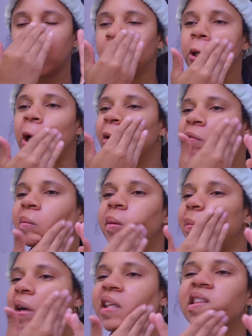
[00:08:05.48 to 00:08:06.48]
Y'all
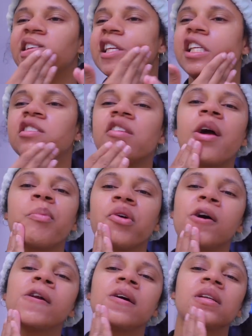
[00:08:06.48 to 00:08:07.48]
remember, I think this that
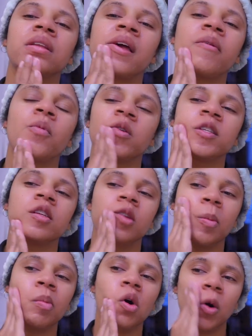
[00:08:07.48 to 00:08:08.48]
product that was in the
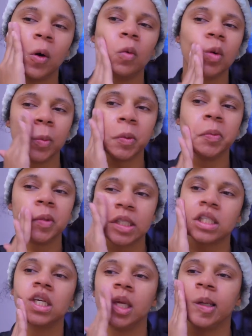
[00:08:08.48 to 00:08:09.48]
mall when we was
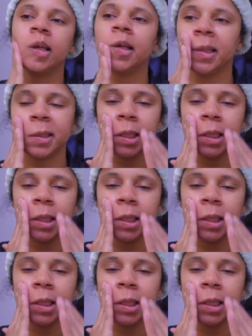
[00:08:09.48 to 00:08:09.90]
kids,